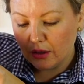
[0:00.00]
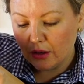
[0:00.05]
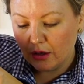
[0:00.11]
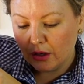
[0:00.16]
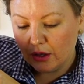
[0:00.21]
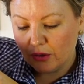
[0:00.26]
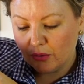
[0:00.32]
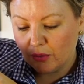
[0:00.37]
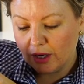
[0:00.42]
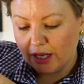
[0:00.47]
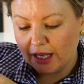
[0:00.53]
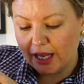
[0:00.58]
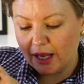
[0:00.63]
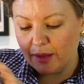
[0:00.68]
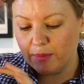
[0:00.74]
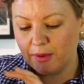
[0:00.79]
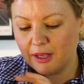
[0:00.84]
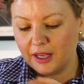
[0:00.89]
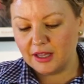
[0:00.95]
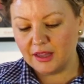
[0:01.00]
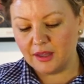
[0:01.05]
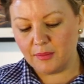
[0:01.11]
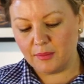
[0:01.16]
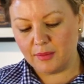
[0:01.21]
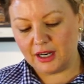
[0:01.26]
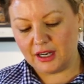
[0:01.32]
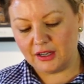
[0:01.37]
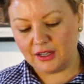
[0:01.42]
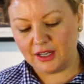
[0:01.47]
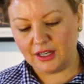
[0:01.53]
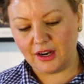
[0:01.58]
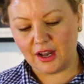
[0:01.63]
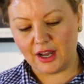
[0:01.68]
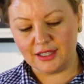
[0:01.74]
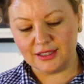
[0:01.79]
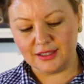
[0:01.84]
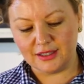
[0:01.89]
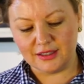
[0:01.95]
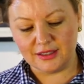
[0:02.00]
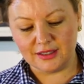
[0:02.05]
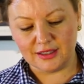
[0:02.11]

You just want to keep it in the middle and nice and